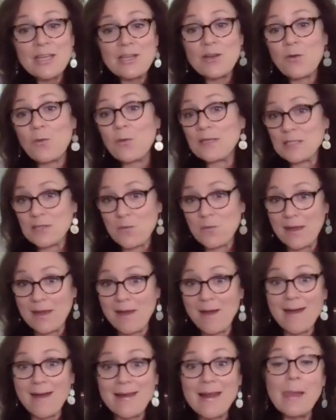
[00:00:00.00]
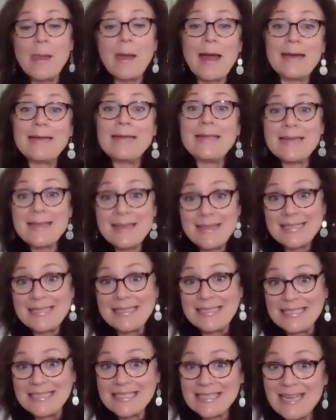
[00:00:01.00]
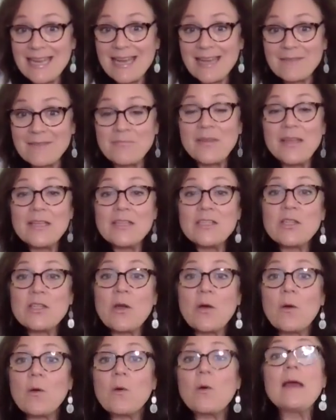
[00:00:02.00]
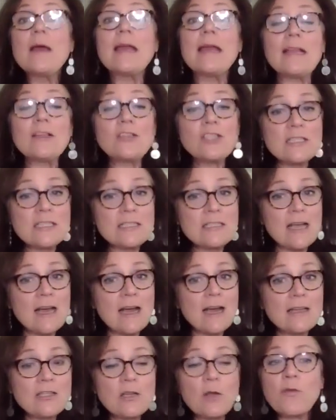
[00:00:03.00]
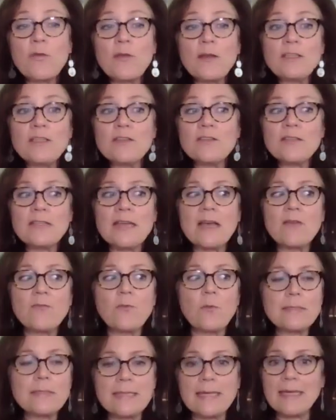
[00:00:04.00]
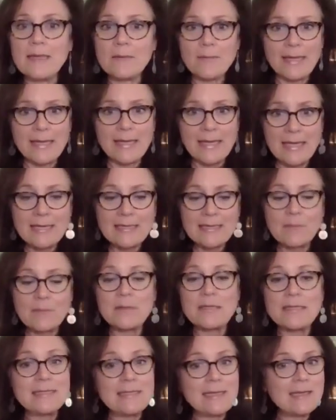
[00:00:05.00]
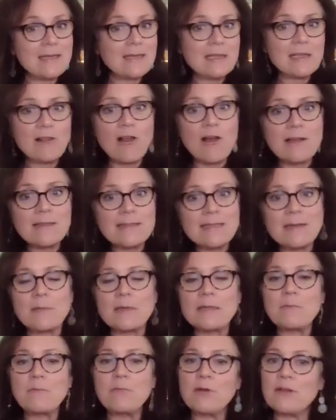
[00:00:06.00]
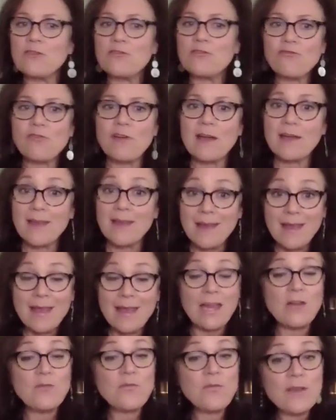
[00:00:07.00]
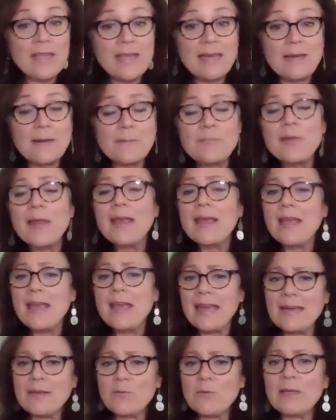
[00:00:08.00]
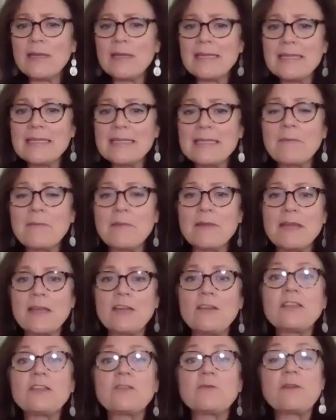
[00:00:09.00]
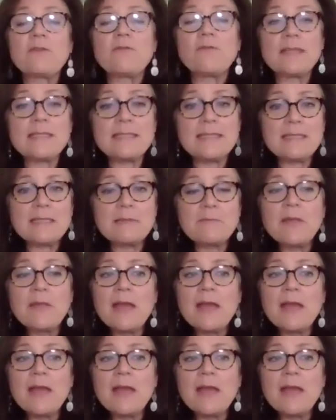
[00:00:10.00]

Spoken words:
You know, what's going on? I needed this instead. So just don't think to yourself, once I get my kit, I'm going to stick it in the closet, I'm going to put it in the trunk and forget it. It really is something that you need to revisit.